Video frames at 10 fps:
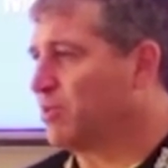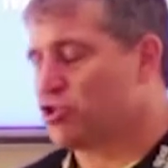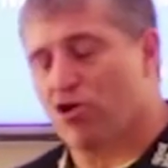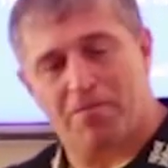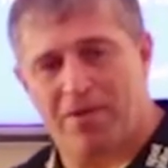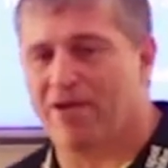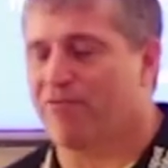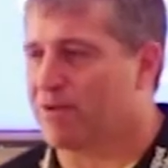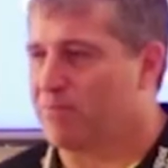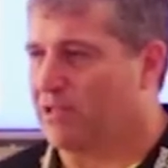It's not about
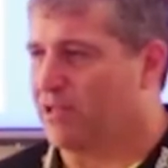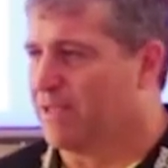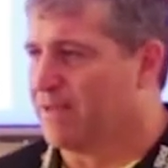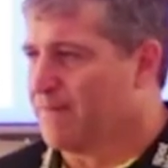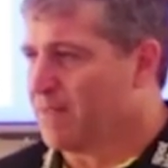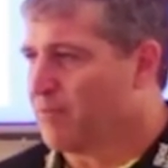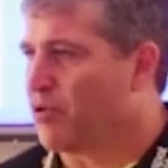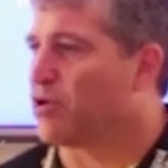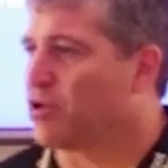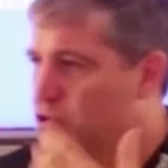rugby league,
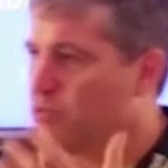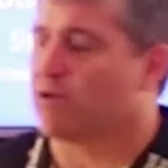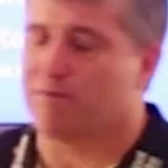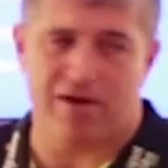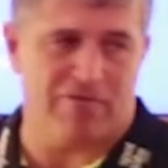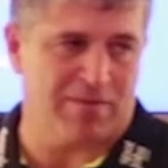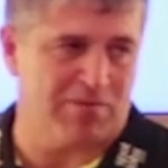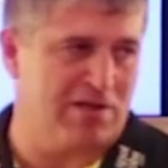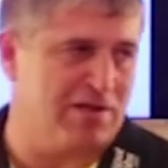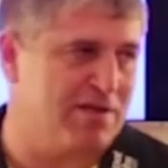but I'm going to talk about
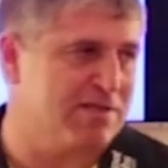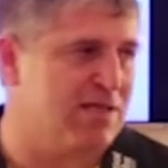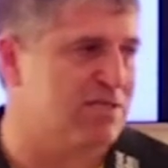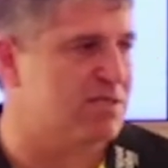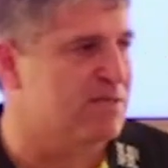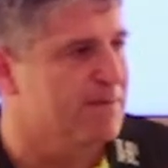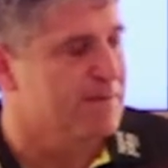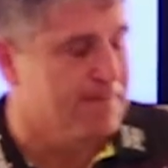rugby league because that's